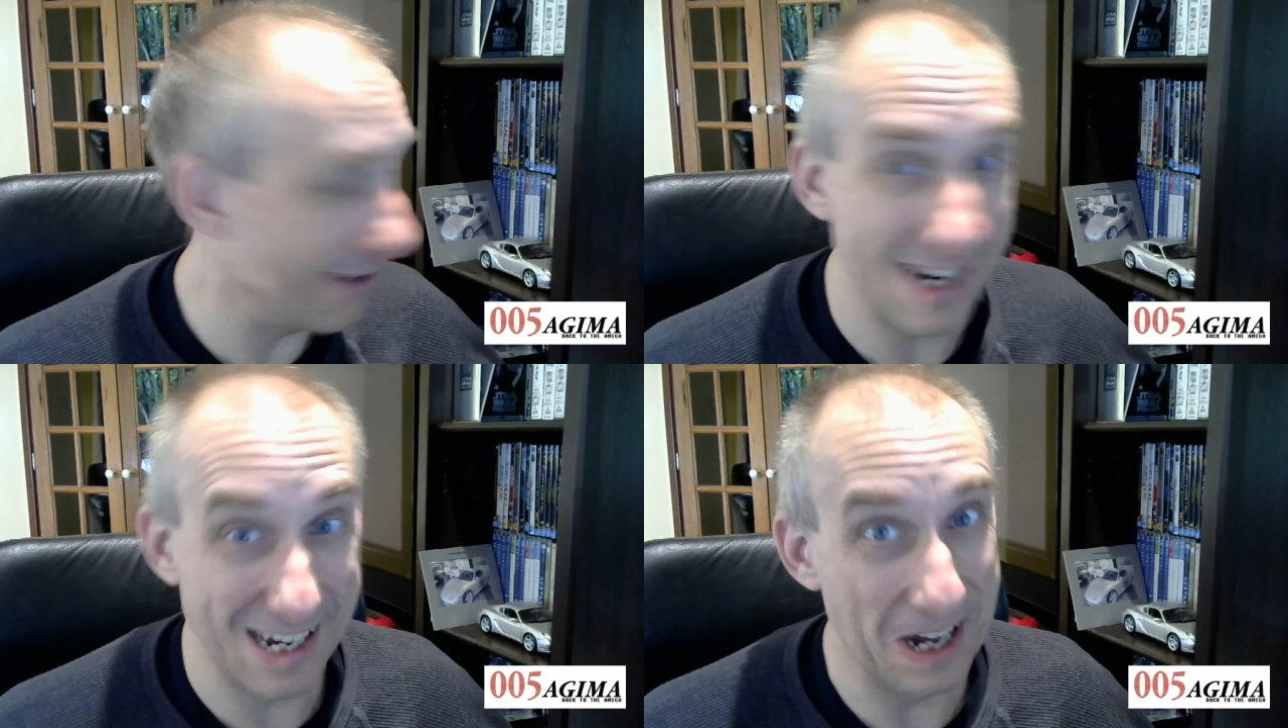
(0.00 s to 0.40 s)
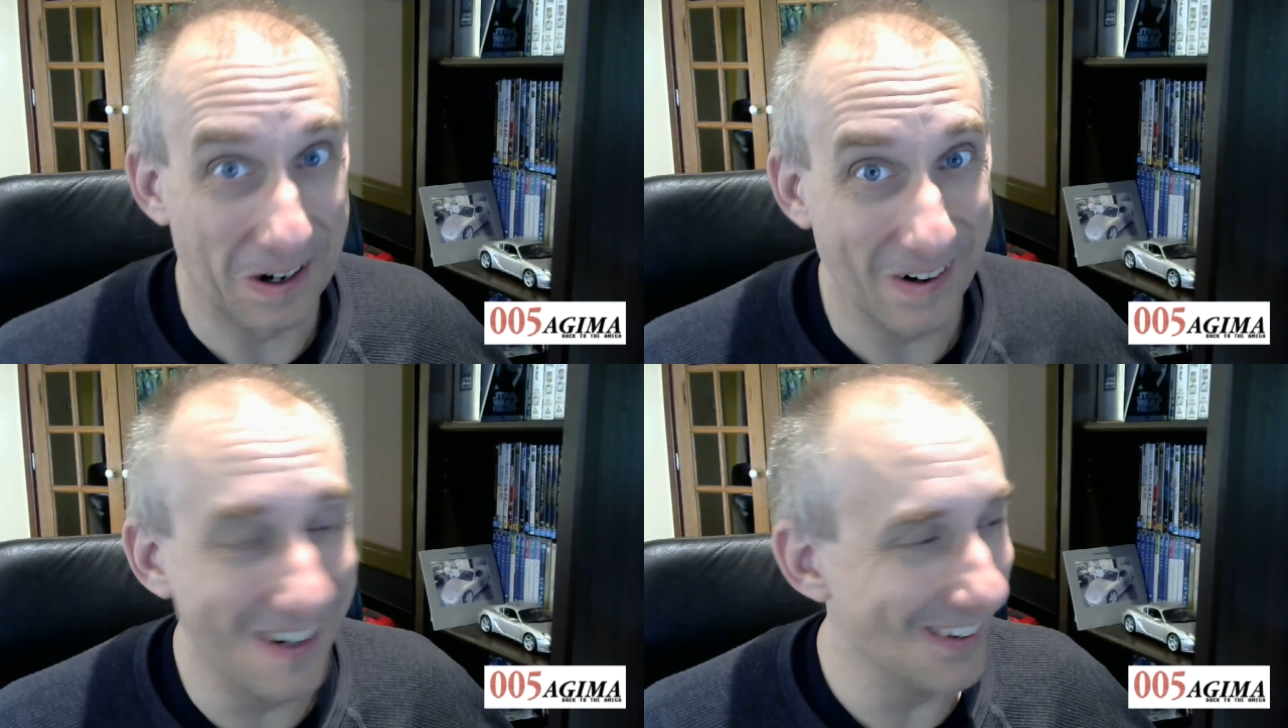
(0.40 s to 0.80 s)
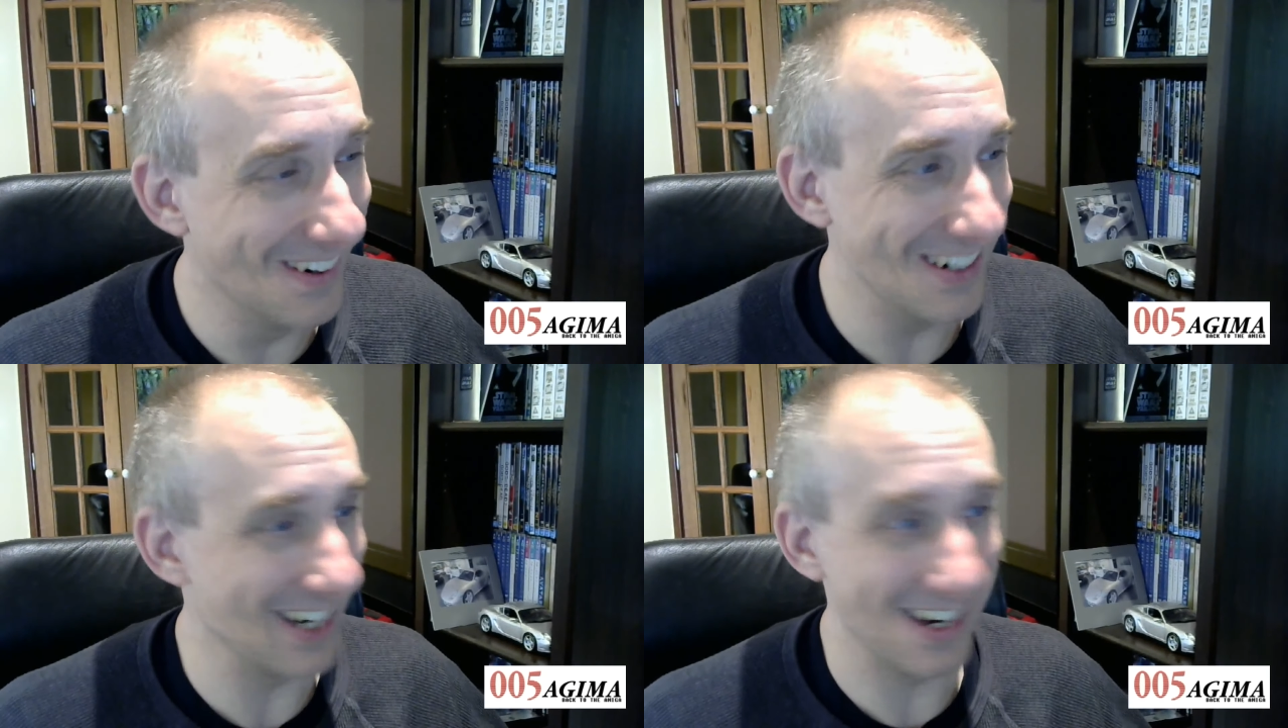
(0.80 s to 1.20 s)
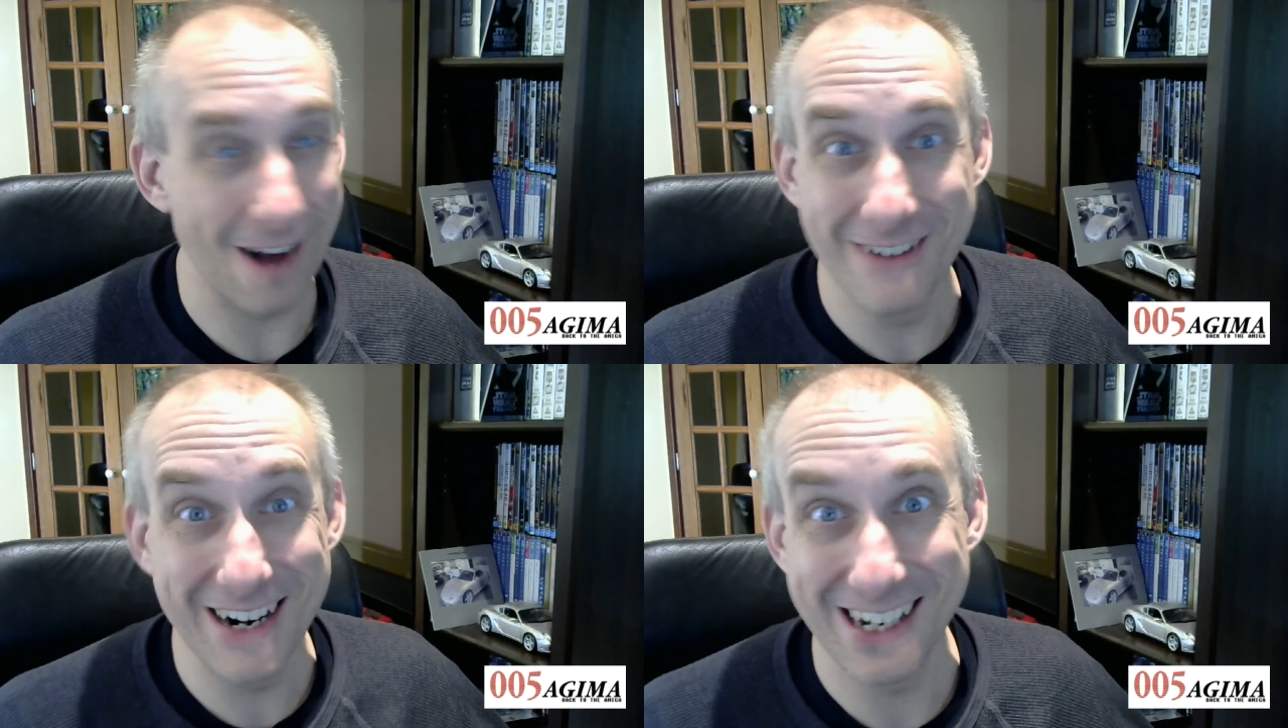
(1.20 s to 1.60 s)
really low, which I
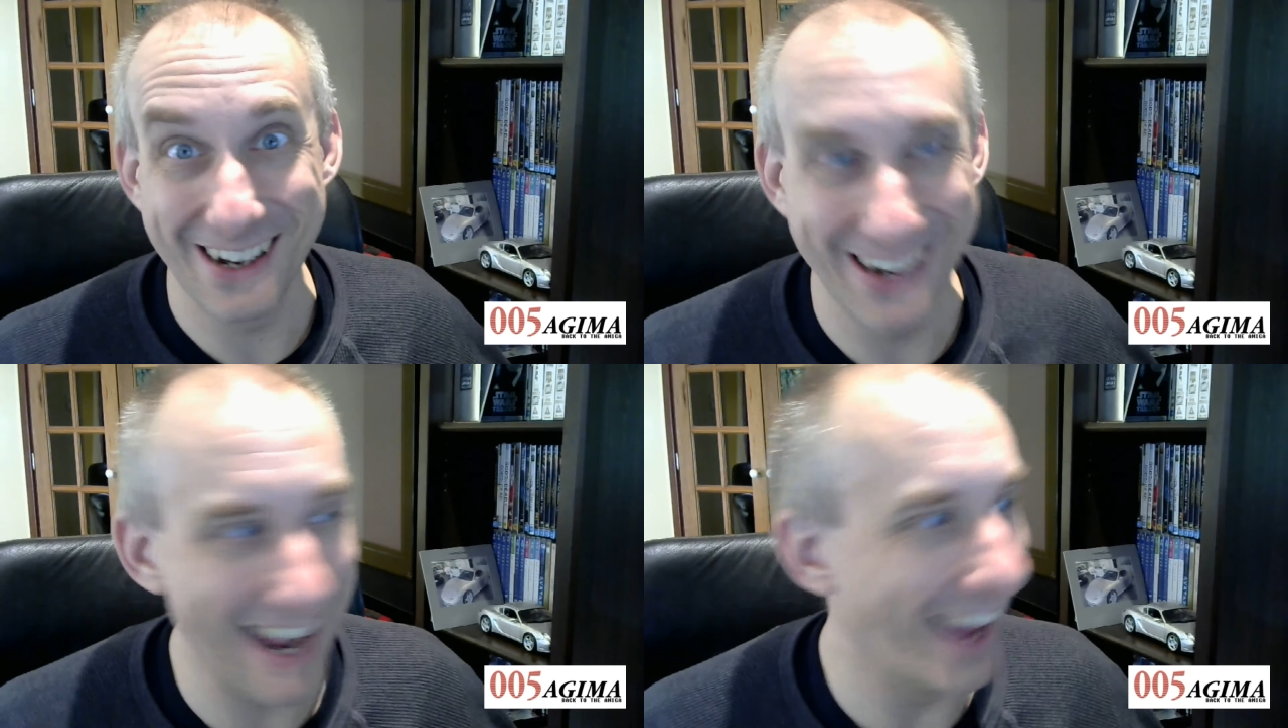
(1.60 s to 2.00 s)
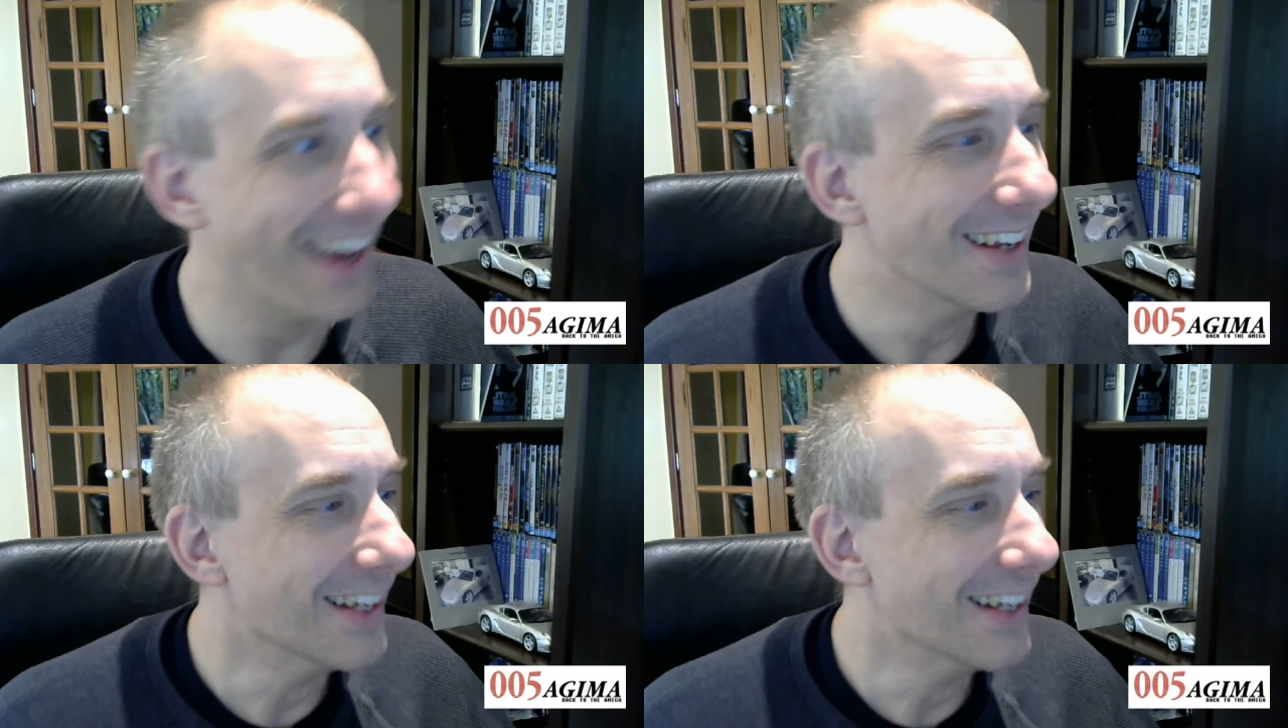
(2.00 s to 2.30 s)
really don't care.